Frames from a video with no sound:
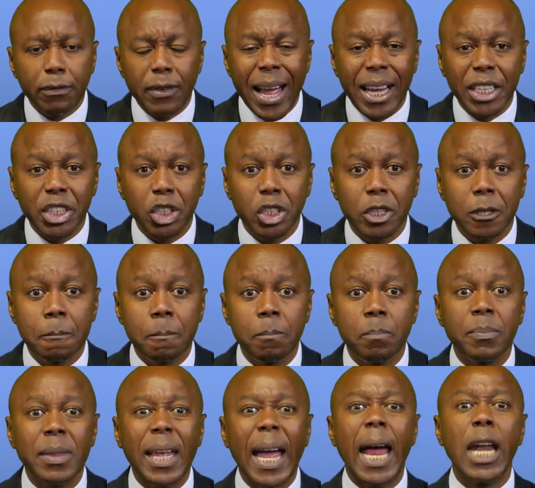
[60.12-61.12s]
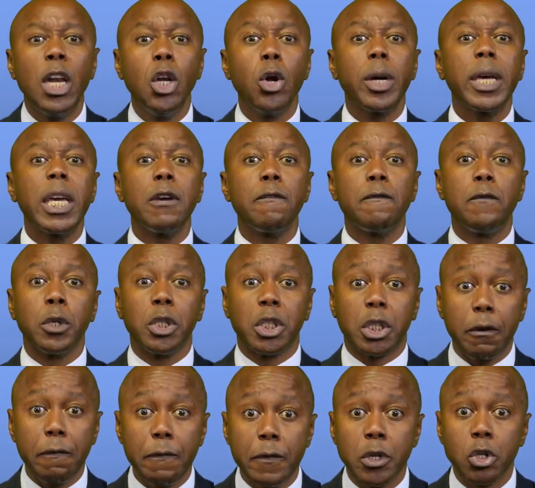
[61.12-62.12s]
flush and looking for
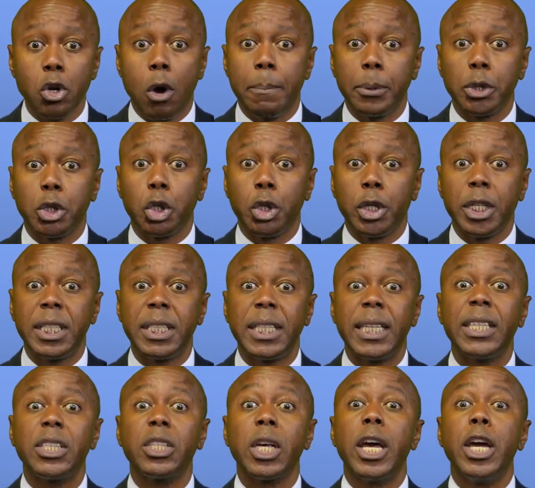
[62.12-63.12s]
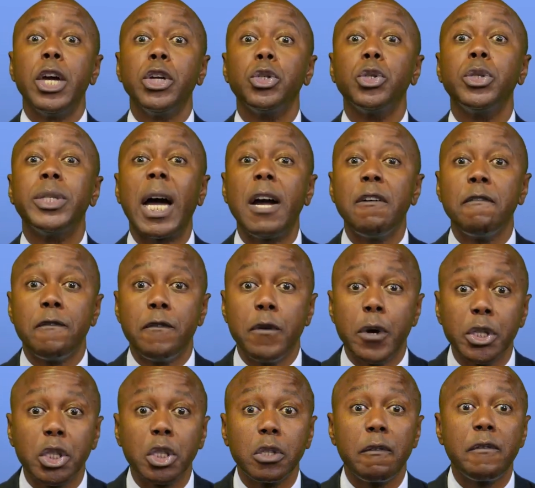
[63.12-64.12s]
different opportunities to
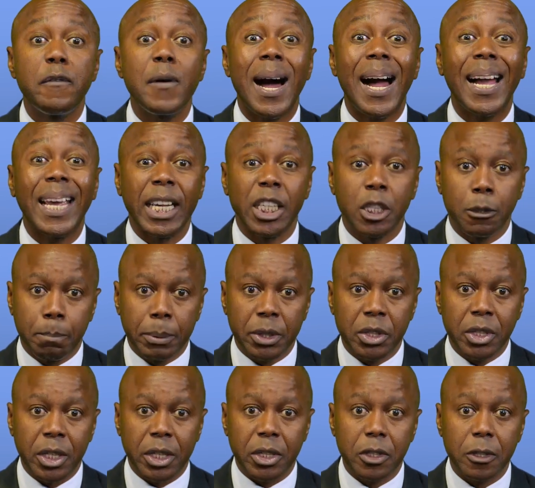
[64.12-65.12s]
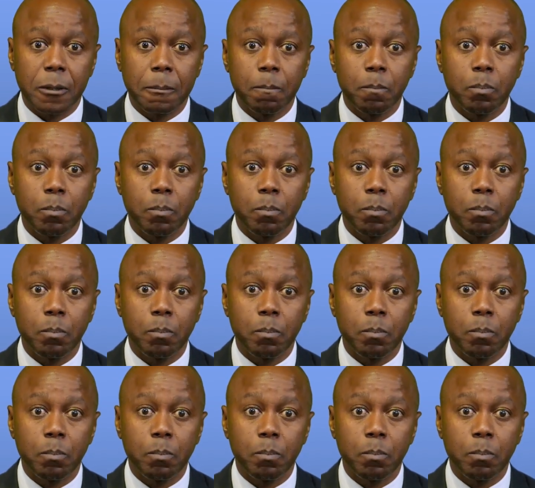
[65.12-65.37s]
diversify his business.